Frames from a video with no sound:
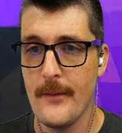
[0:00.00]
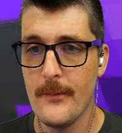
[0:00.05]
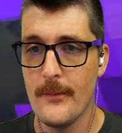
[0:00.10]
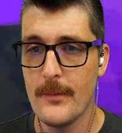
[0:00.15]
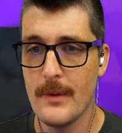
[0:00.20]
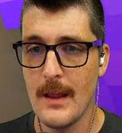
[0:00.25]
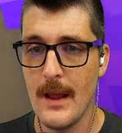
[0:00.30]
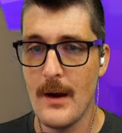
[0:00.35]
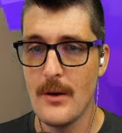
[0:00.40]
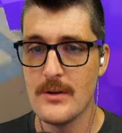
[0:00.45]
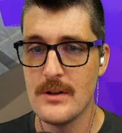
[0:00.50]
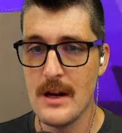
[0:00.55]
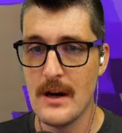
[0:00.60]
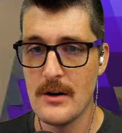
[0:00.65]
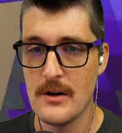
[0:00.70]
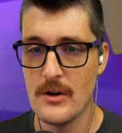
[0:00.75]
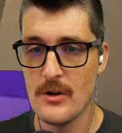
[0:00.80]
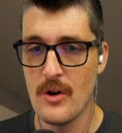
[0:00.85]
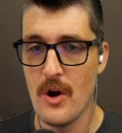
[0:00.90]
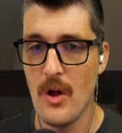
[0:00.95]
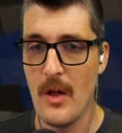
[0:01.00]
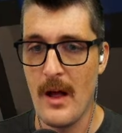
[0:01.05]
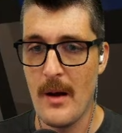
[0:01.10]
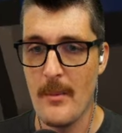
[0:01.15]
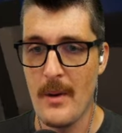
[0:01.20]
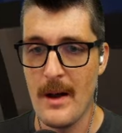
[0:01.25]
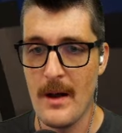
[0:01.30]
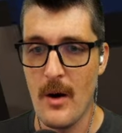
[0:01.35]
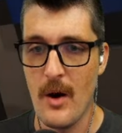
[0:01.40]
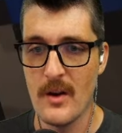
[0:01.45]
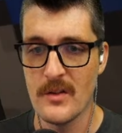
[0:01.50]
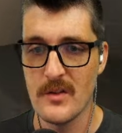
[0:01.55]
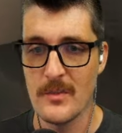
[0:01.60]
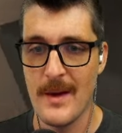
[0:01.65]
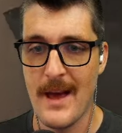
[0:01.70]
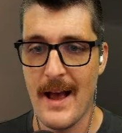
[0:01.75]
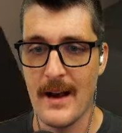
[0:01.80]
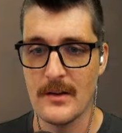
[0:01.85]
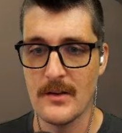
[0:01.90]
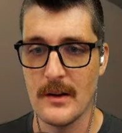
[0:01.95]
How dare you call out my awesome
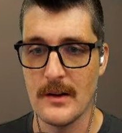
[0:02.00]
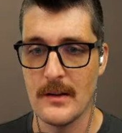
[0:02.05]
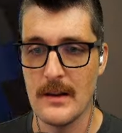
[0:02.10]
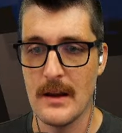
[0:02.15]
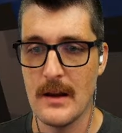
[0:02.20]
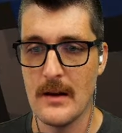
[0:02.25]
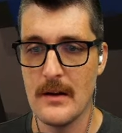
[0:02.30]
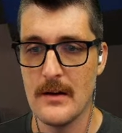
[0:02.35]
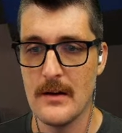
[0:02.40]
hacks like that?